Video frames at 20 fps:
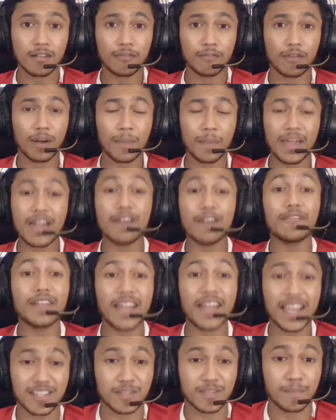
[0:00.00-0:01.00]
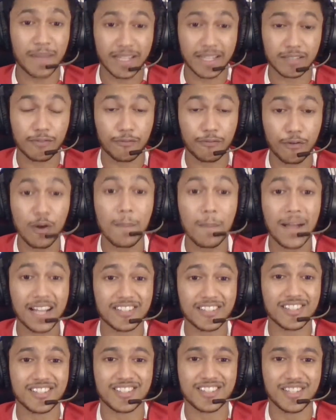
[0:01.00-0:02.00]
from every aspect for
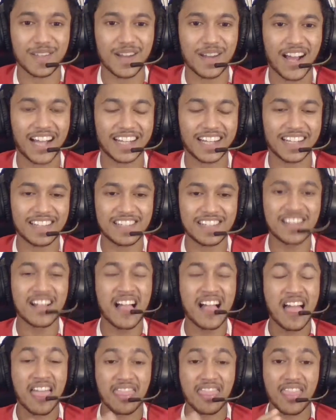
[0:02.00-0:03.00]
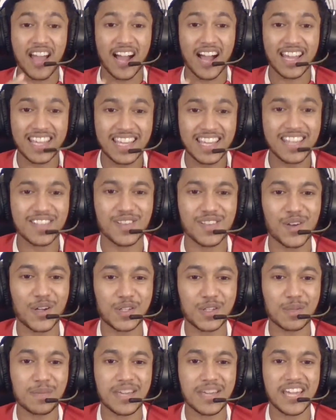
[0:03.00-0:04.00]
Manchester United, there is
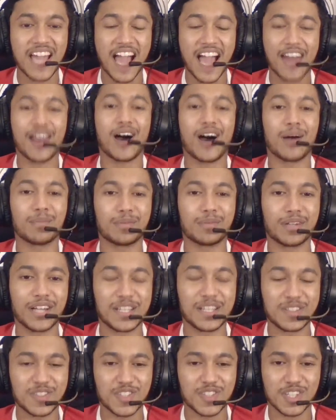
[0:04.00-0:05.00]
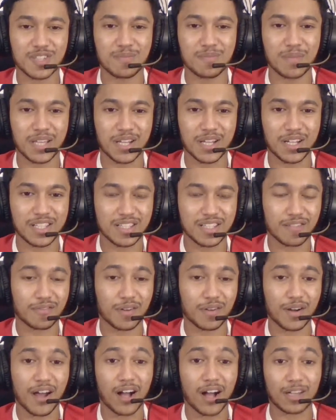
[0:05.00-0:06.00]
going to be an upgrade just because of
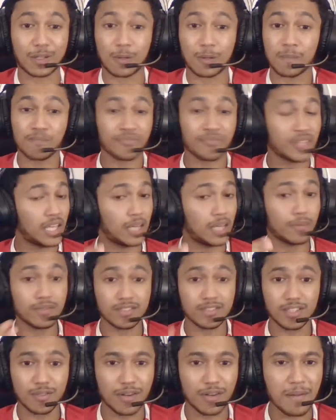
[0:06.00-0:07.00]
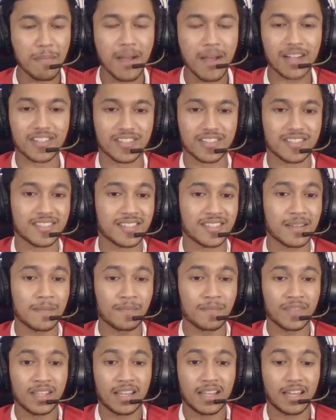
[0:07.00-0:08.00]
Ronaldo. Even during
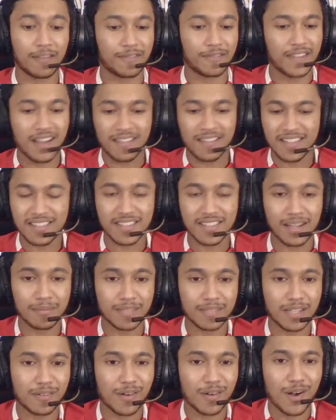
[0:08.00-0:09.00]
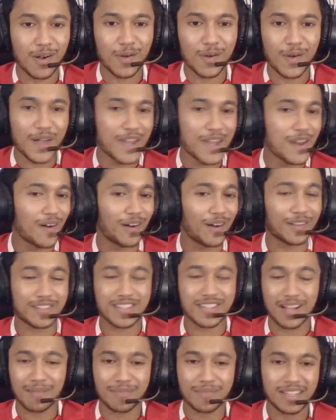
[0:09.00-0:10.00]
matches, if there is something wrong going on,
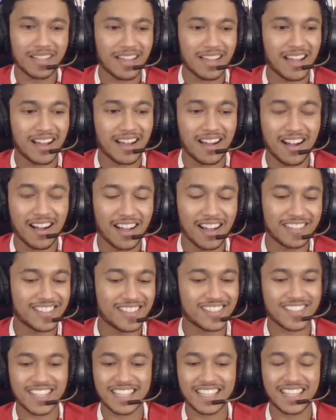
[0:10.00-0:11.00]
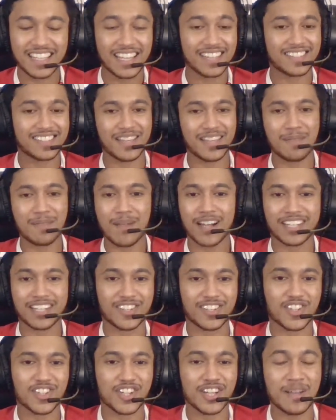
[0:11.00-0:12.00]
something just in case, say
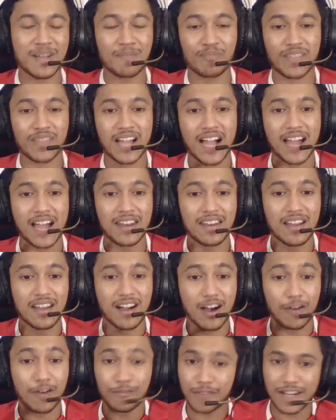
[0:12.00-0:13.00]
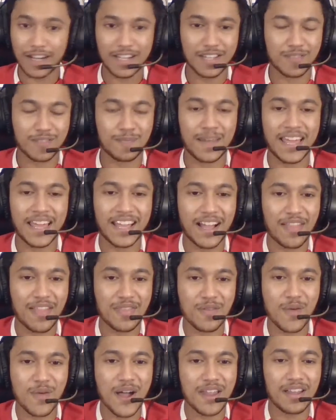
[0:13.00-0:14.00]
Matic and Fred is playing at
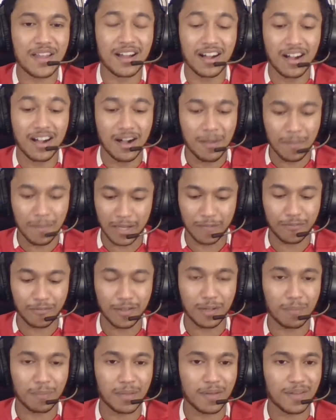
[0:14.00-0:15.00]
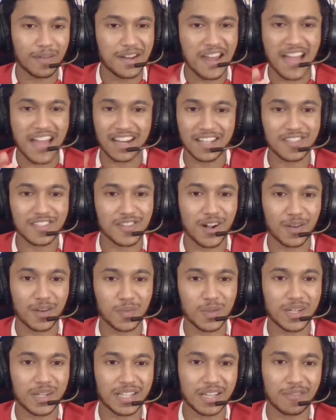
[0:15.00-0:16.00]
the midfield pivot and it's
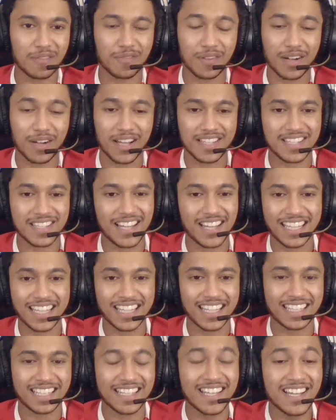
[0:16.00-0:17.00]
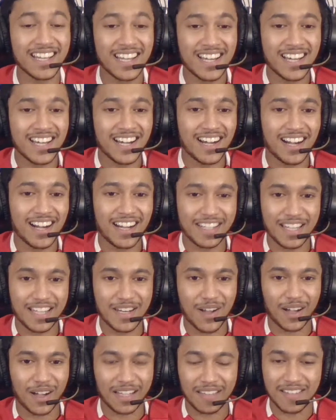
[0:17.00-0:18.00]
not working for us like it did
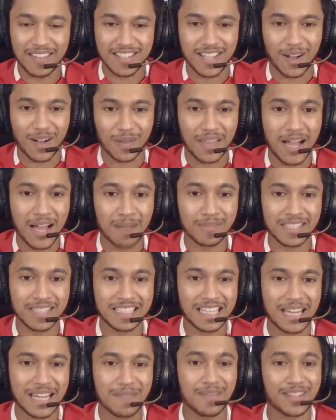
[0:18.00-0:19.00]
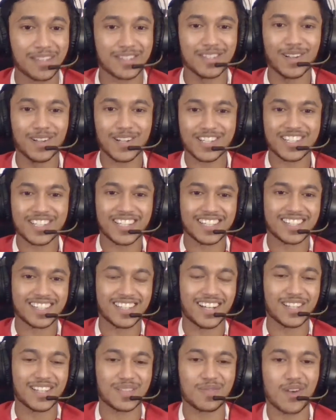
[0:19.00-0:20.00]
not in the Southampton game, and Solskjaer
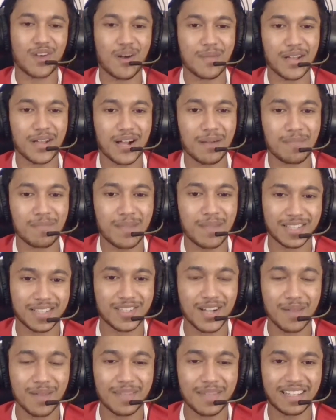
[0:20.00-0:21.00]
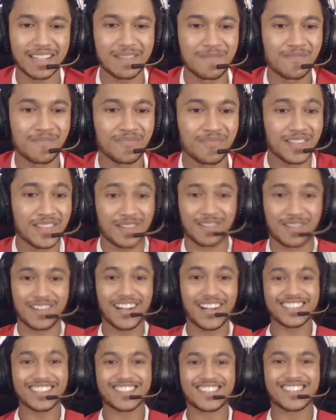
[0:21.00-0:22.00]
starts warming up McTominay.
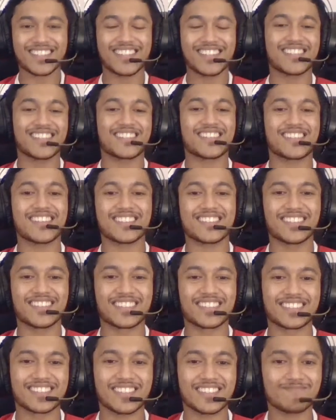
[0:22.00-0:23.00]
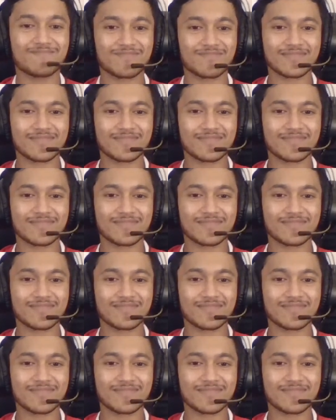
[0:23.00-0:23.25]
Ronaldo sees this, he's going to say,